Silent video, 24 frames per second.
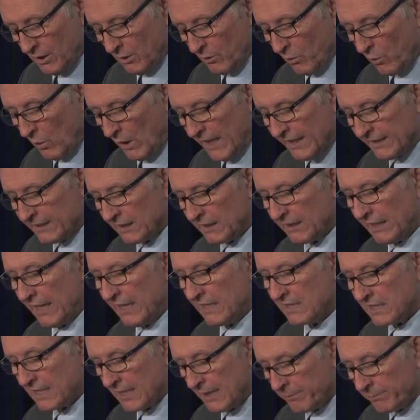wanted
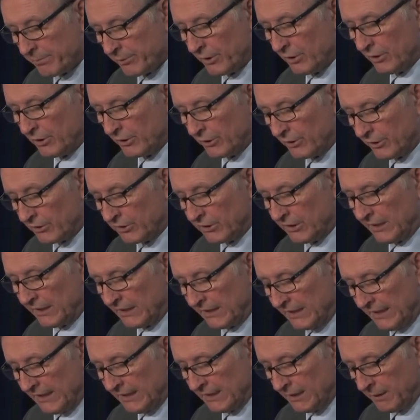a temporal earthly
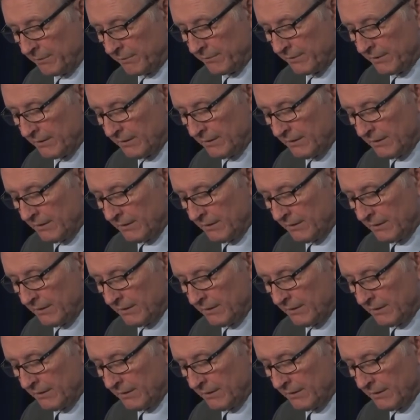kingdom